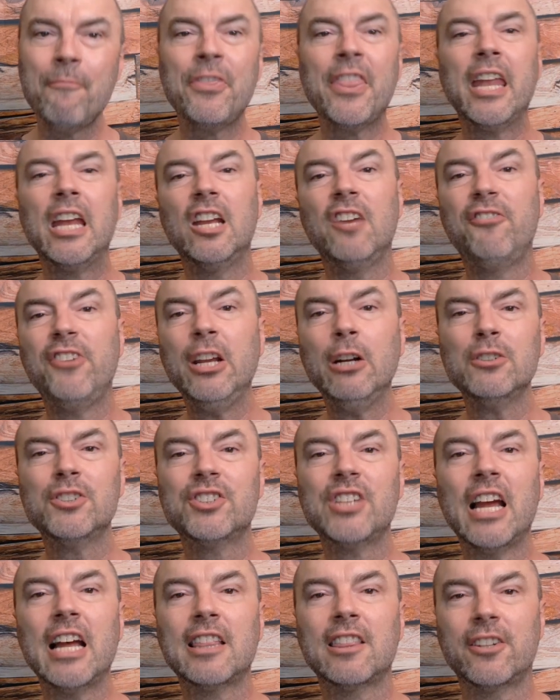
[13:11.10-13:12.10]
If you
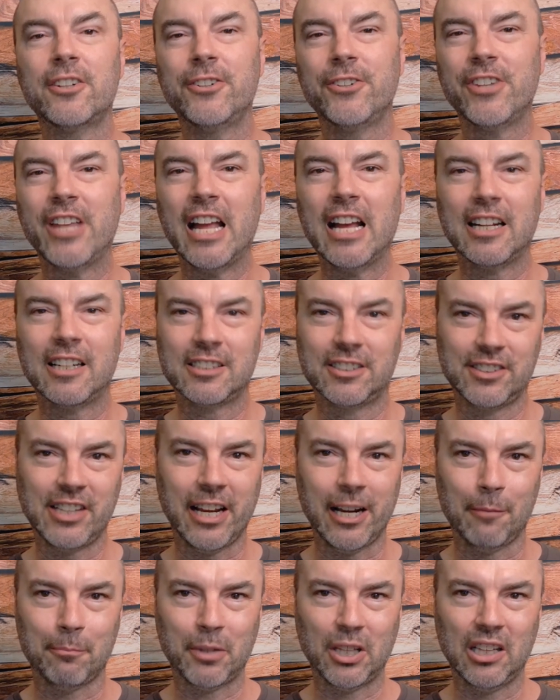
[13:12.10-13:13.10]
sat through that
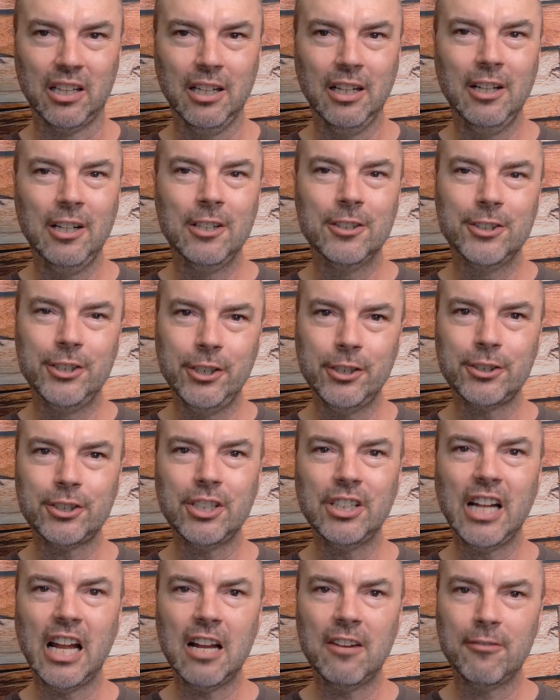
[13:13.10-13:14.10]
example, you should
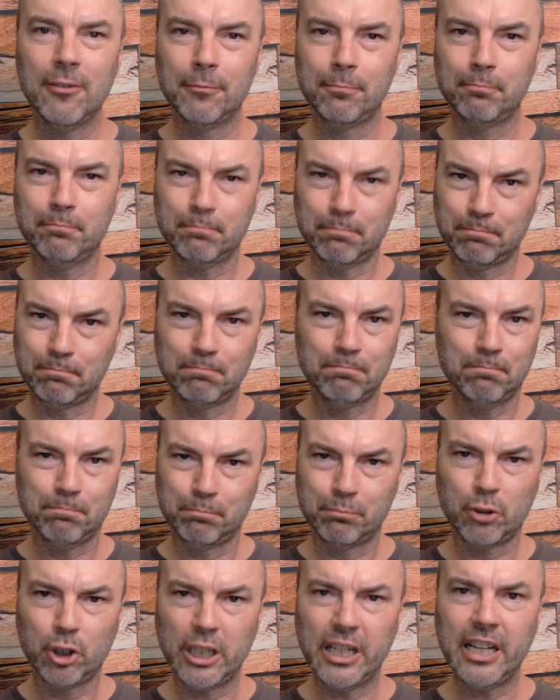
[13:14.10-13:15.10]
have a
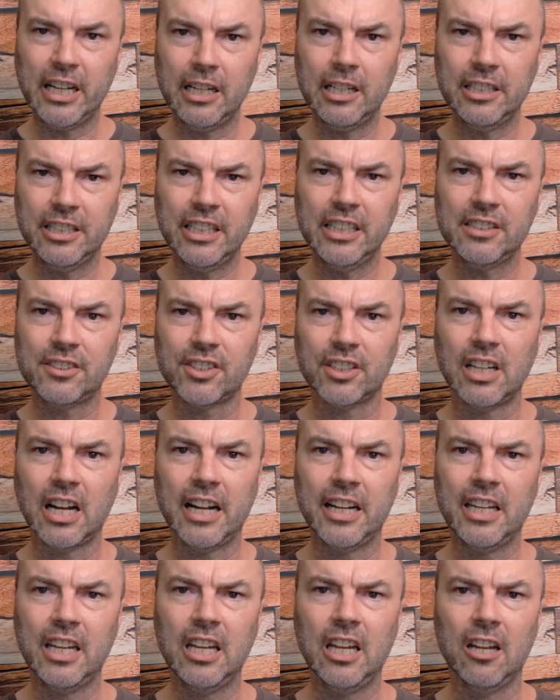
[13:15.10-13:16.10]
pretty decent
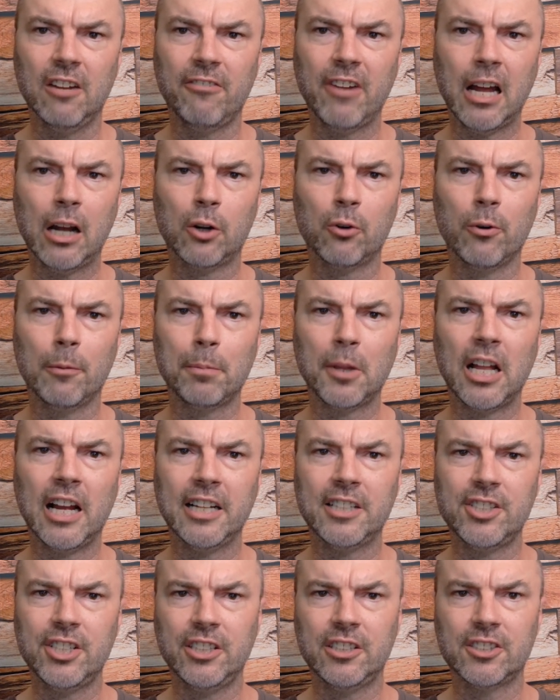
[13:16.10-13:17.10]
idea of how to apply
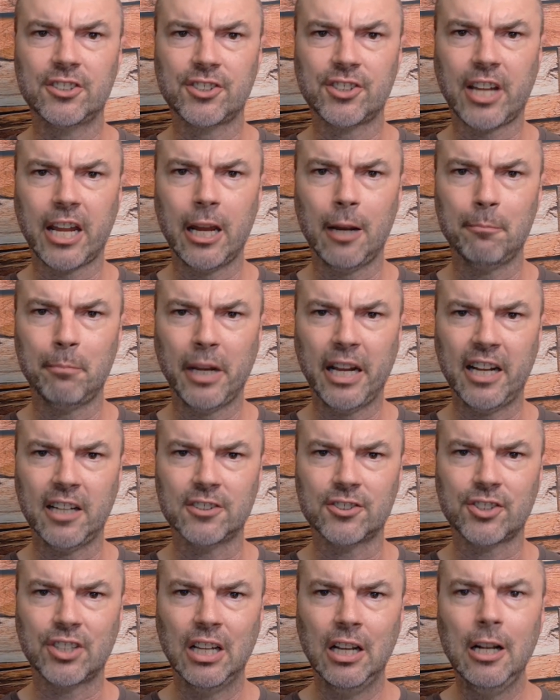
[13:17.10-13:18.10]
tiers to
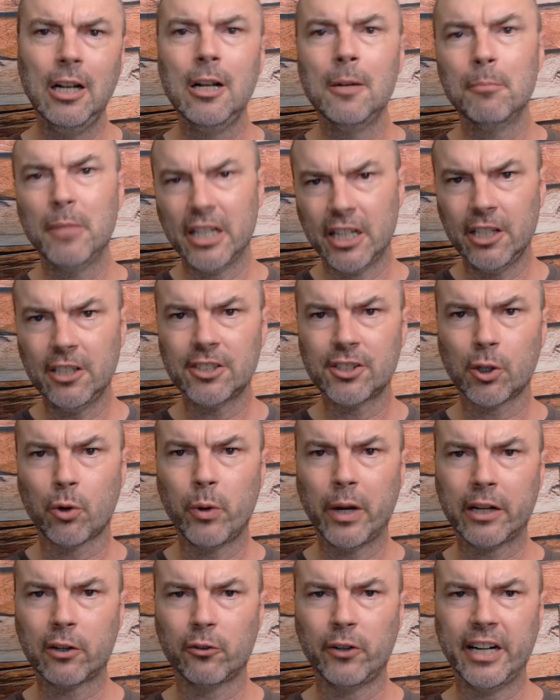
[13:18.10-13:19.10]
campaigns. But here's a
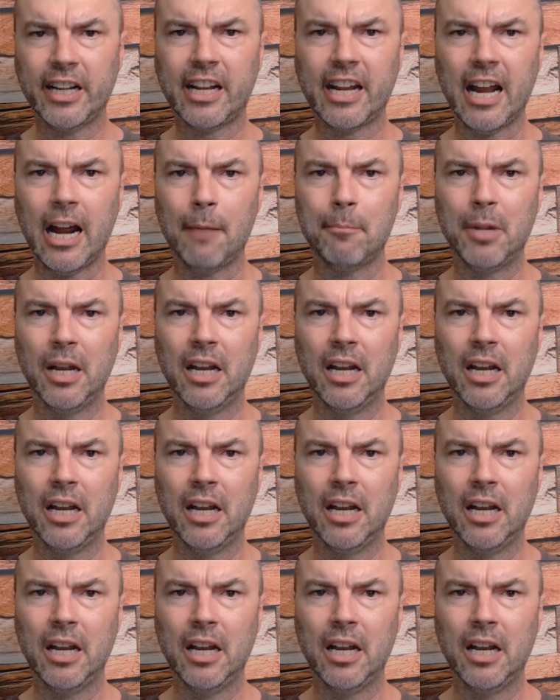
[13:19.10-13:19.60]
quick recap.